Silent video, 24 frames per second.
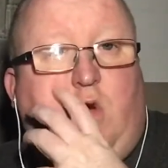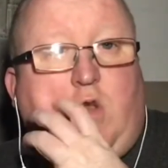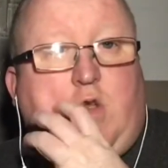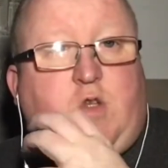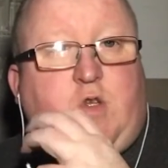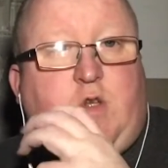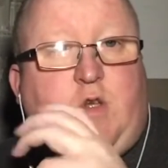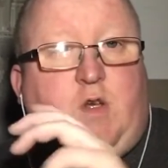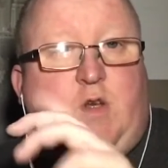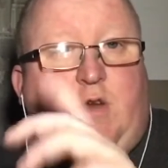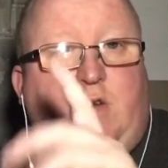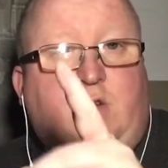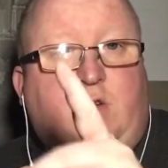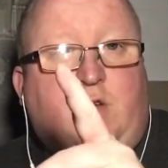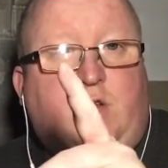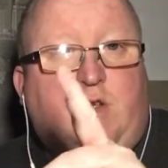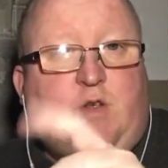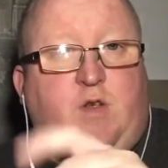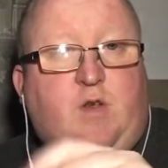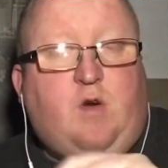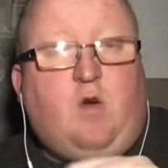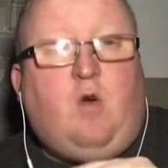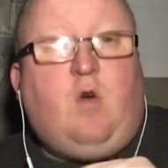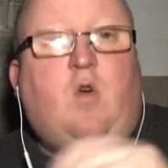
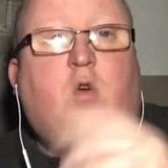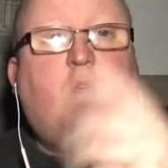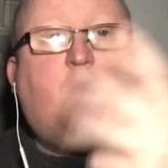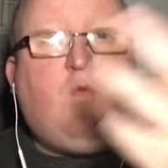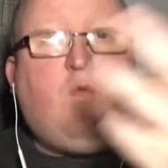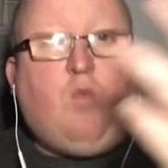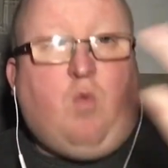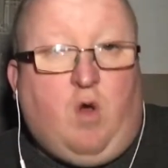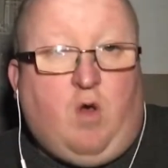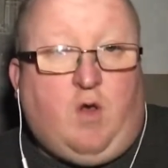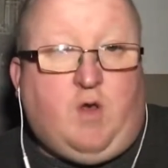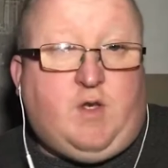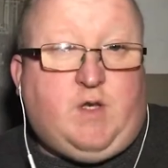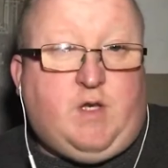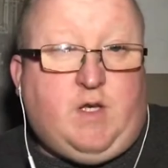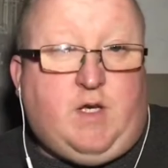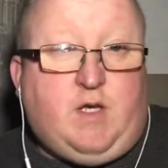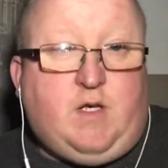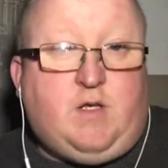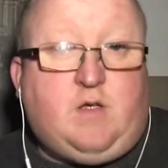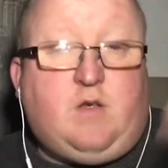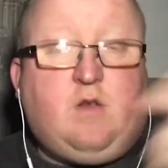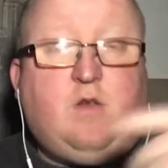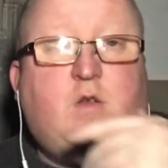series or one
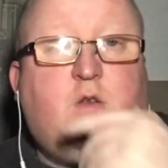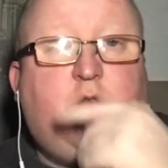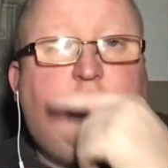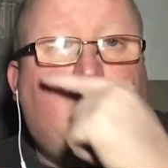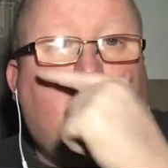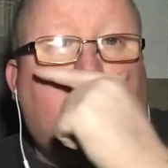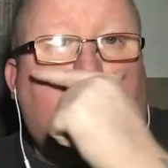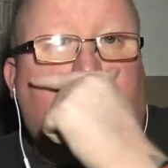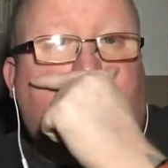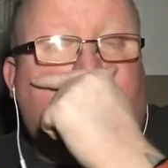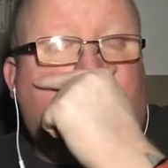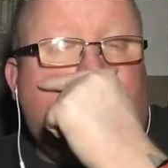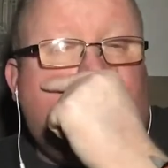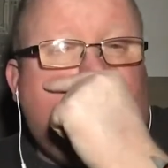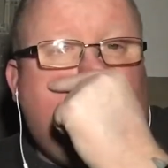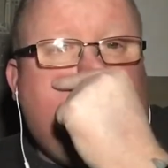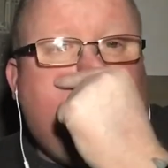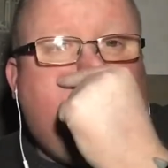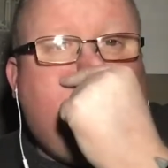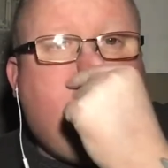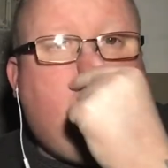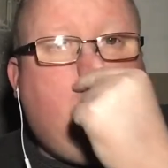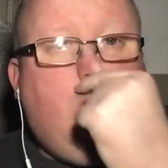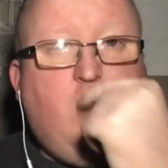season
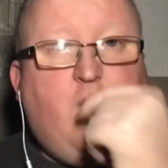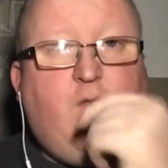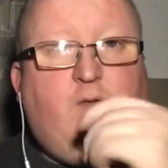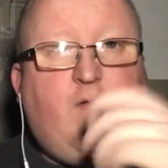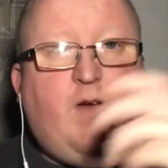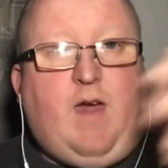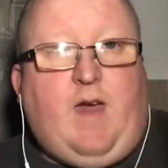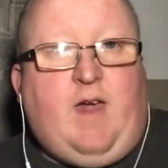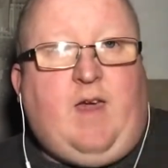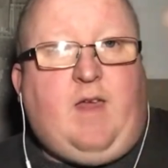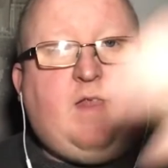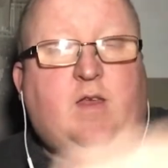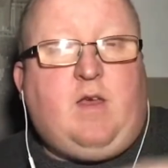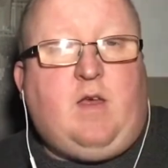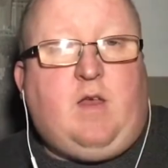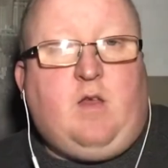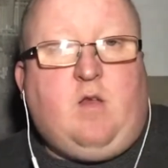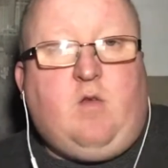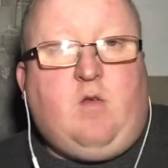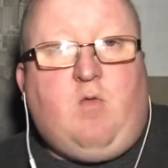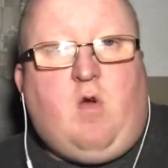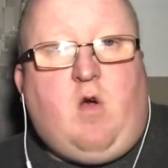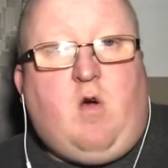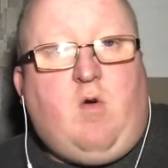with eight in
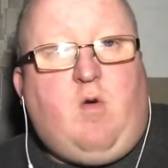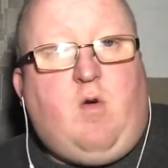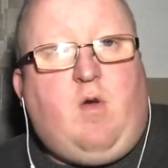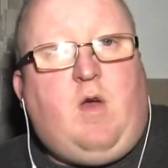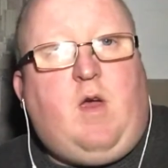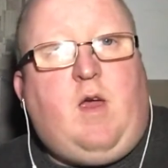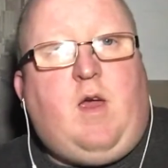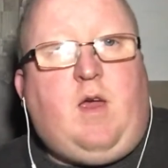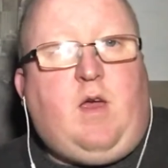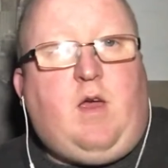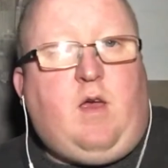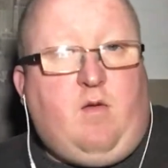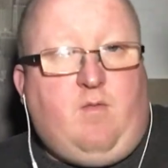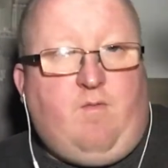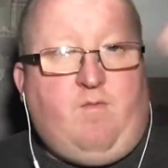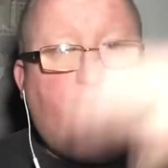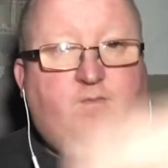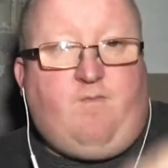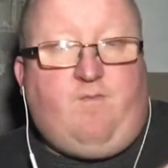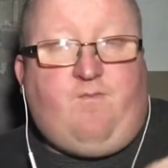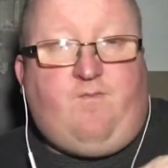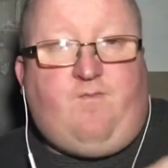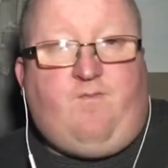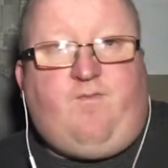a row, eight
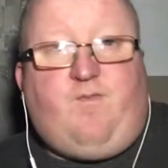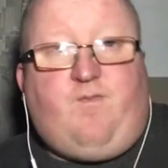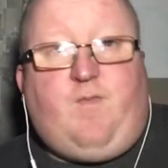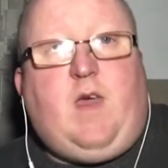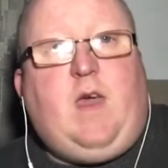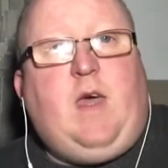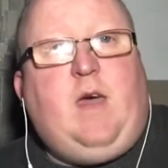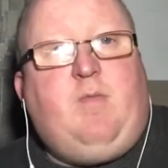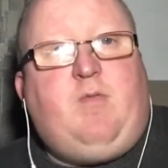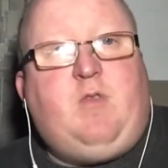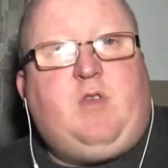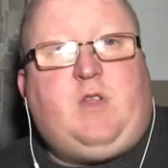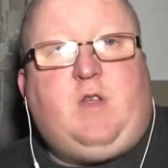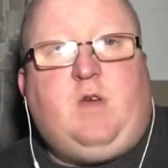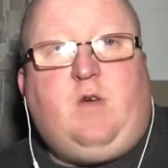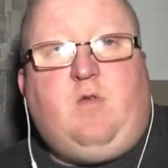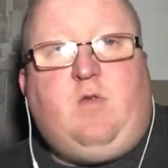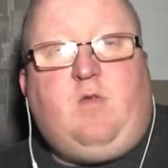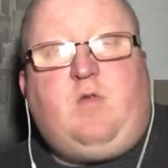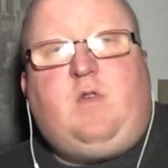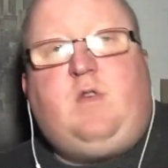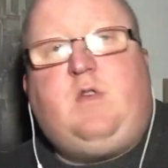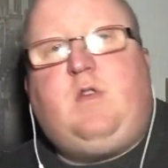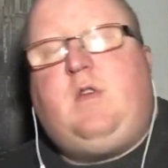
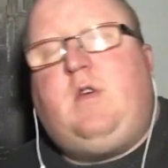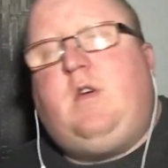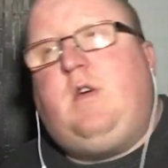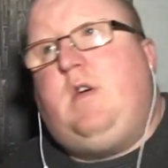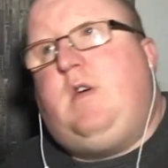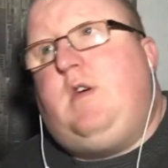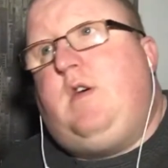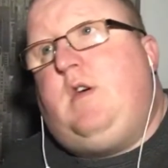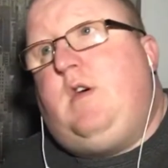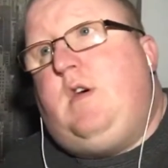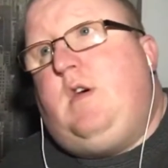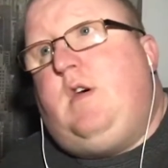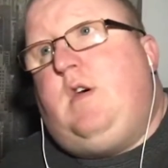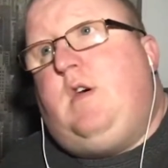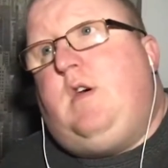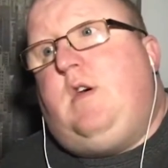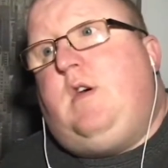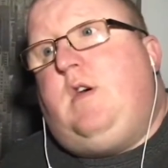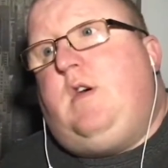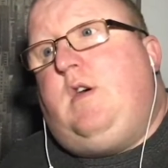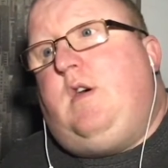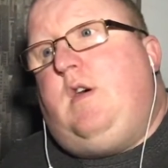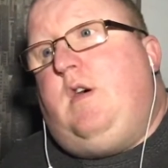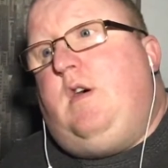episodes.
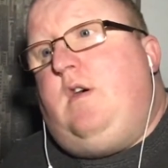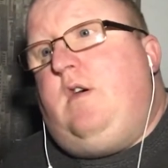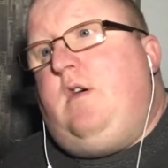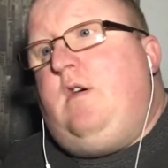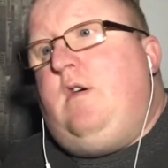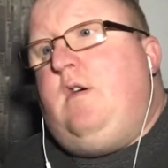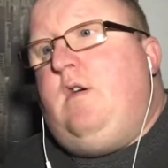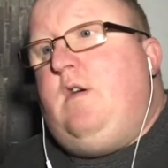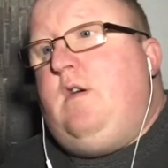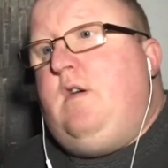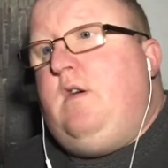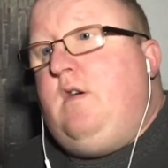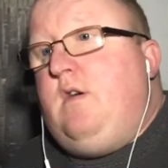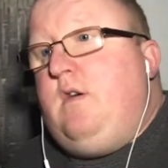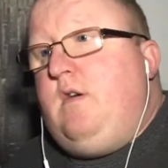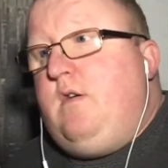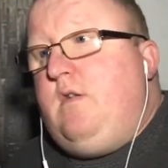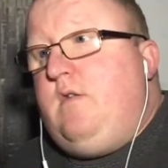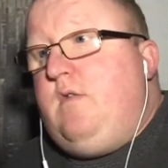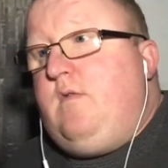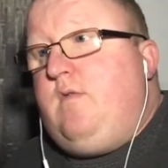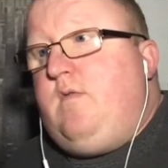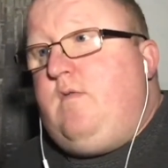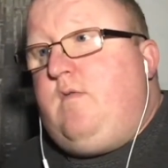For
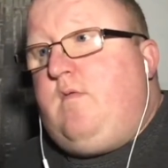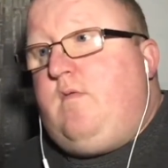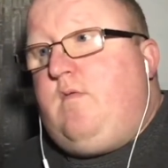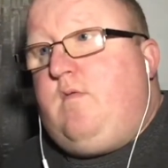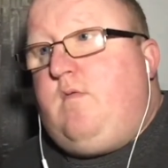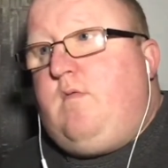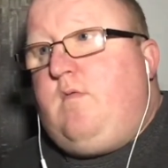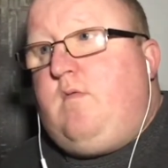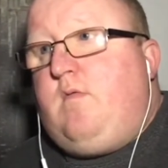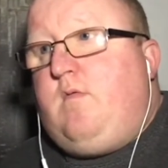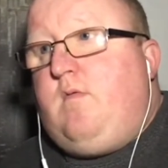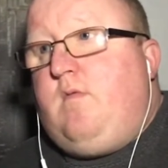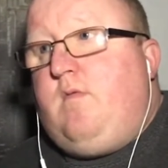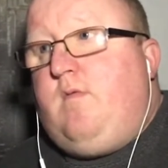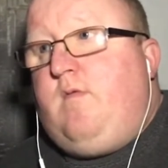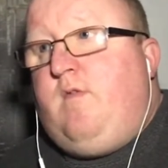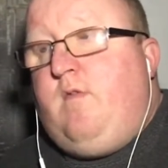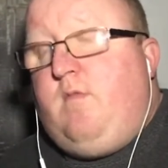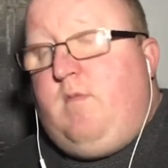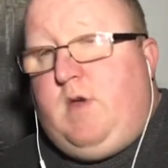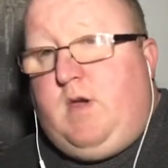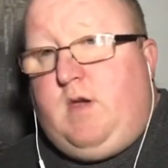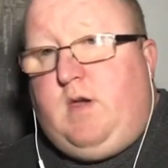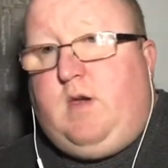
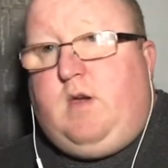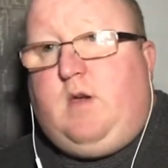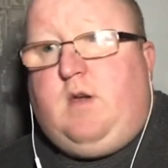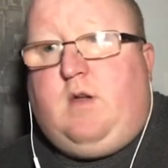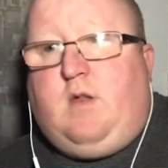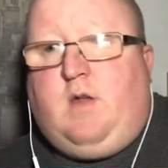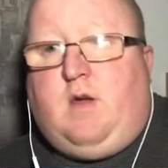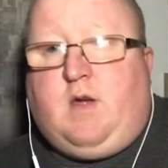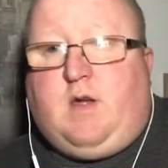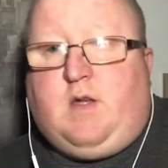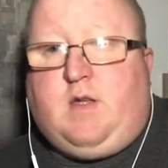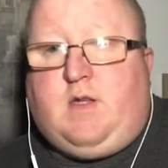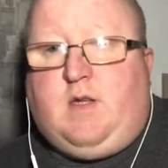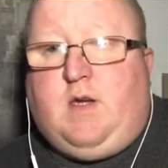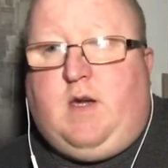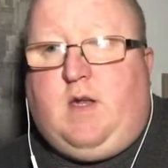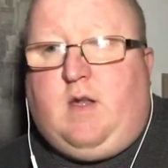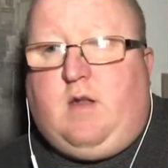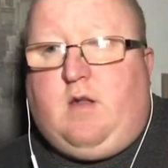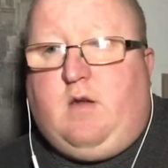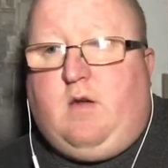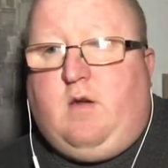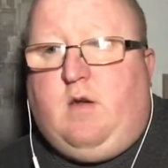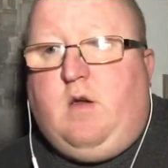me, like I
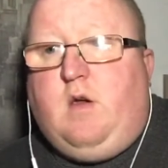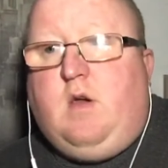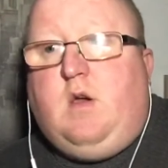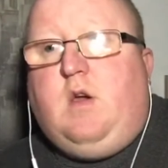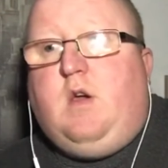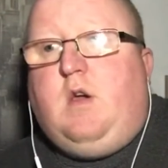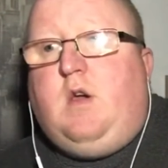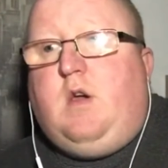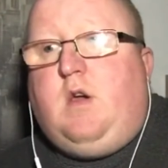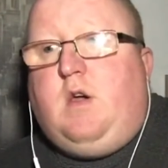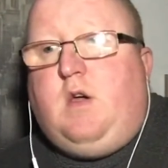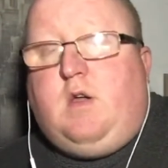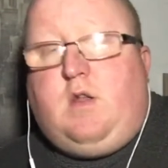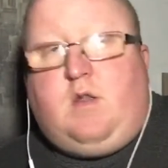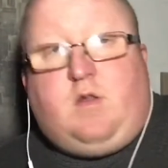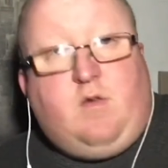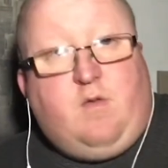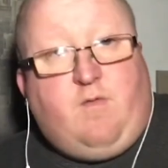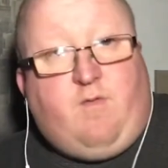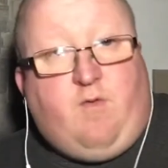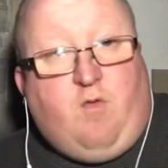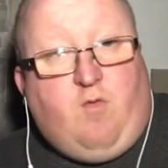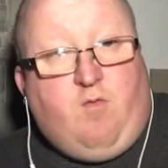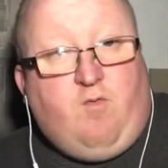said, it's a
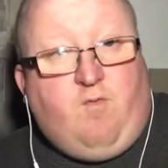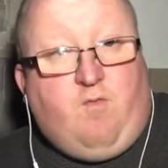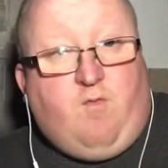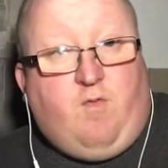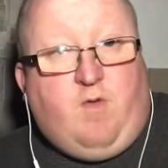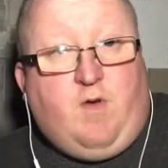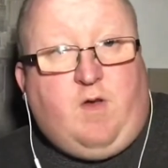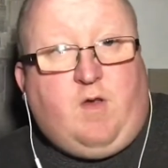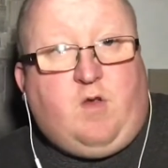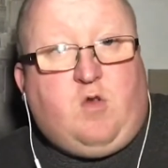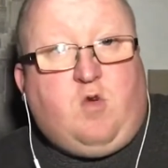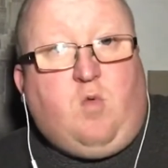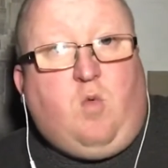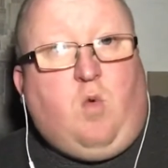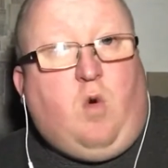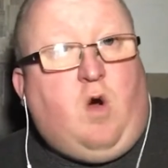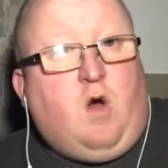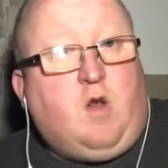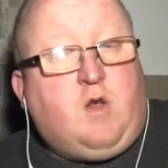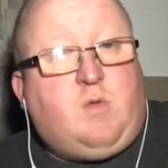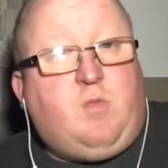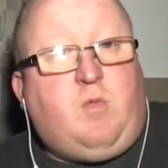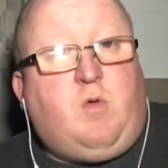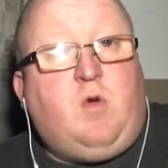fun thing to
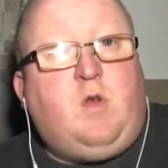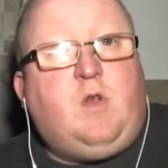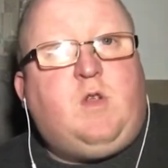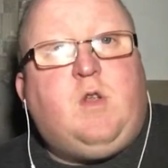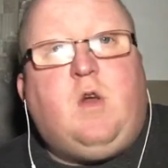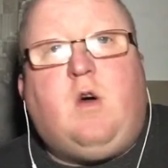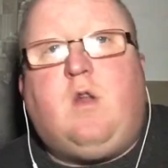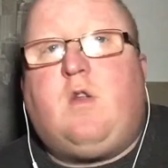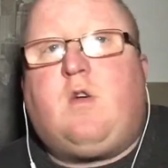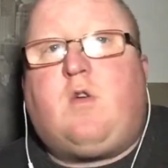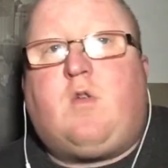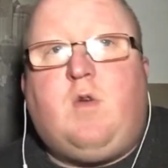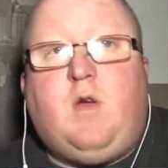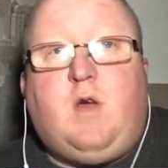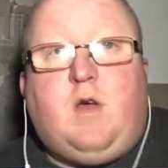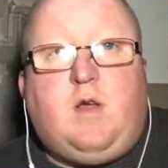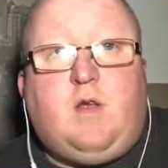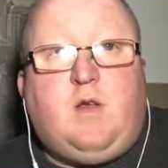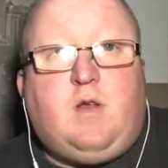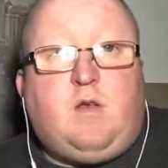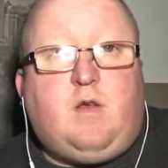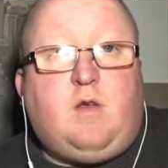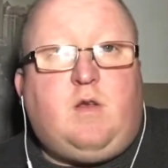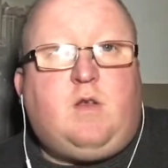watch, but it's not the
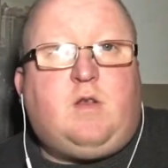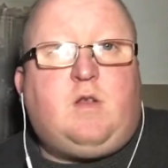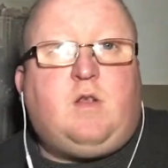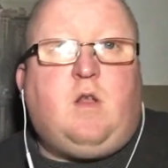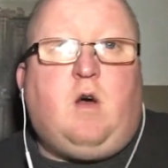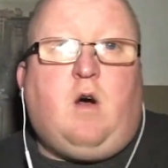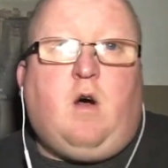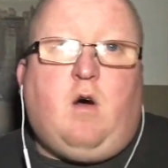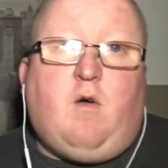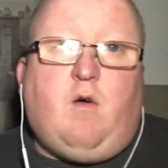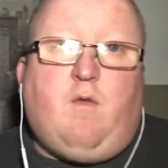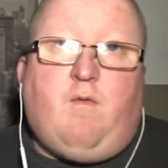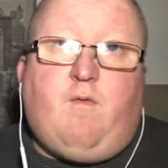greatest. It's not